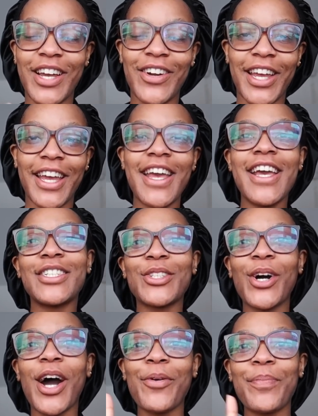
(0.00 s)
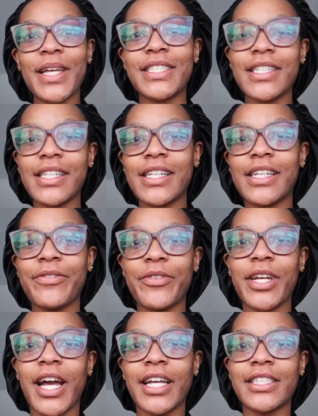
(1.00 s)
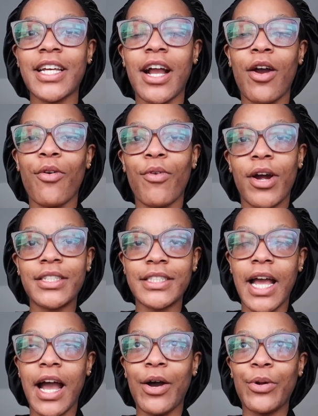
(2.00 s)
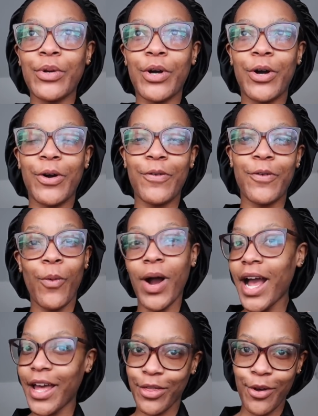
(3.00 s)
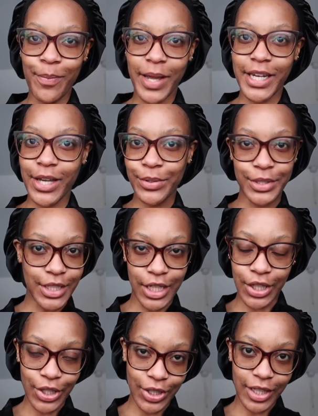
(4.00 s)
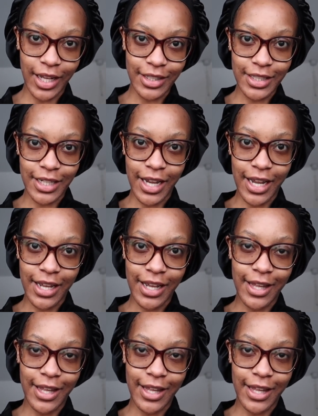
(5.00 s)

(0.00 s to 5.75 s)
okay. So I'll basically give you guys like a rundown of what I thought my day was gonna look like today,